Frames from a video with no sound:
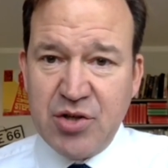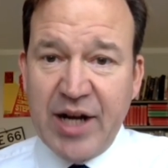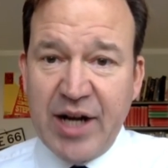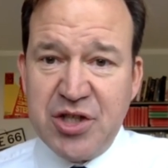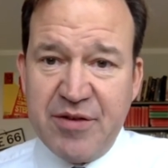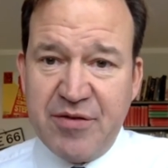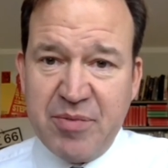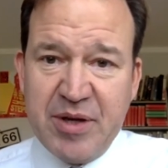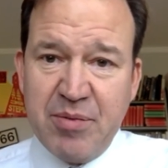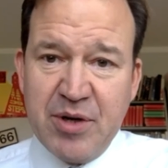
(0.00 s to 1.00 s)
tragedy for the
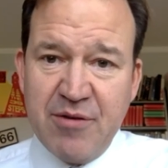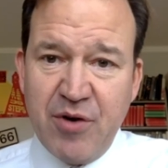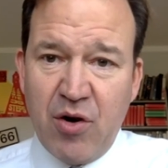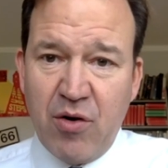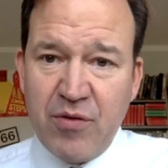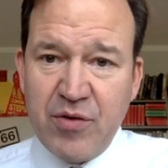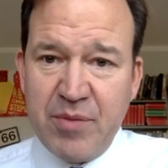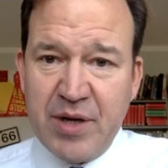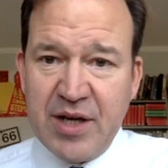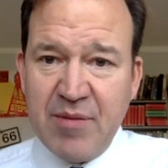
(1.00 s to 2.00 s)
people involved.
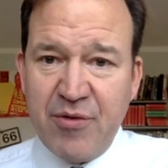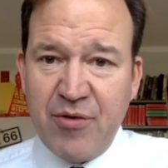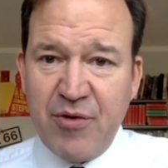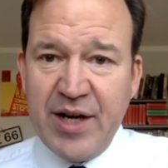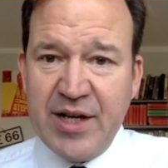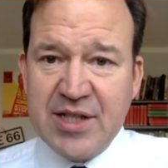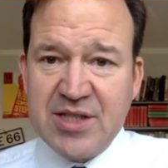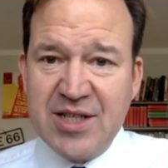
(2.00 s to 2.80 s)
But I'm afraid it's the